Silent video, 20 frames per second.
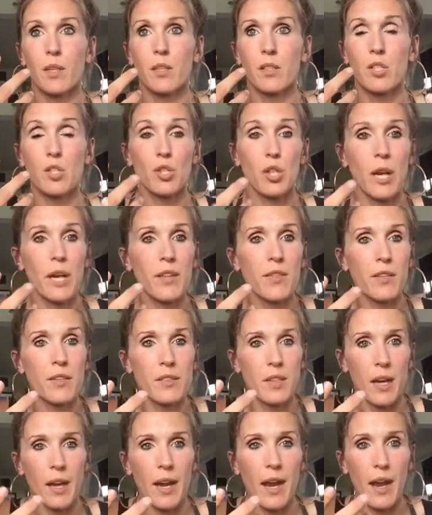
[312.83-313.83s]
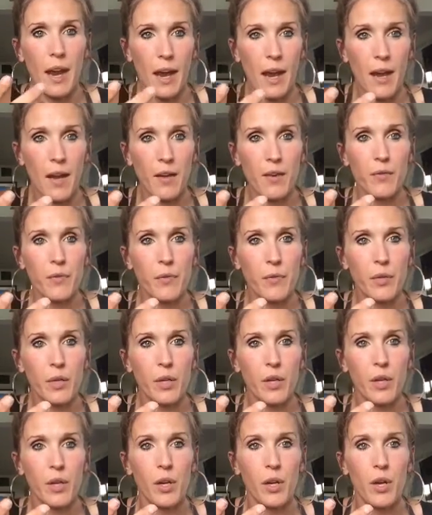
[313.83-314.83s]
strength as I have.
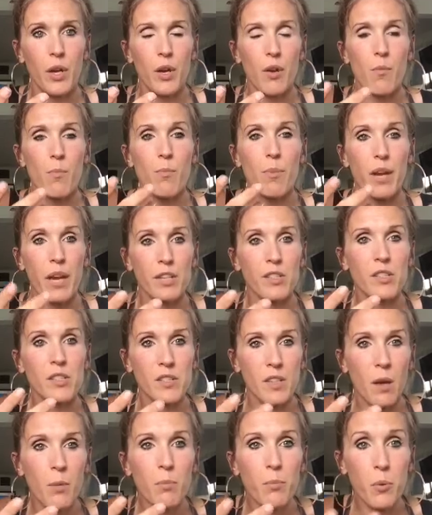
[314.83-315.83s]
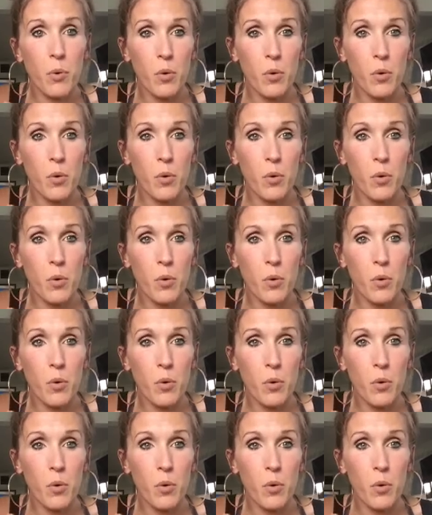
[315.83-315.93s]
But at some